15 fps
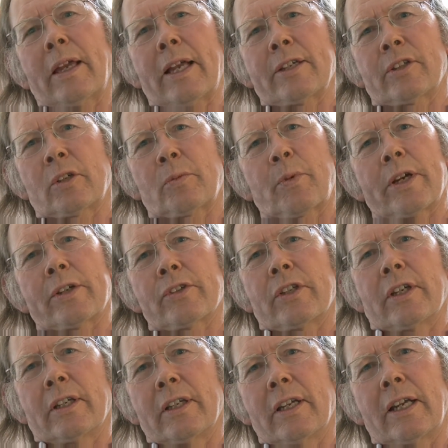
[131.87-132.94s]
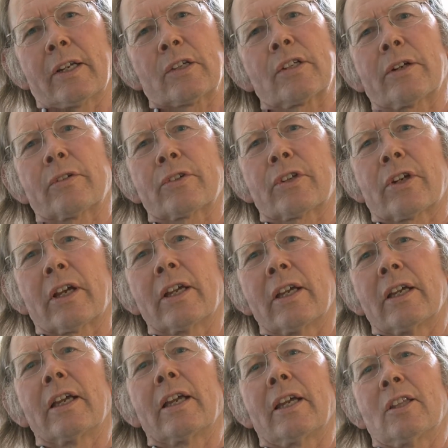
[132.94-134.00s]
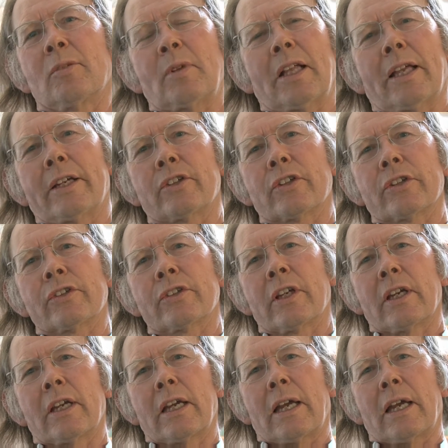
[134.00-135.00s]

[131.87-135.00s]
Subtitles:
as expressed in English literature in the Middle Ages.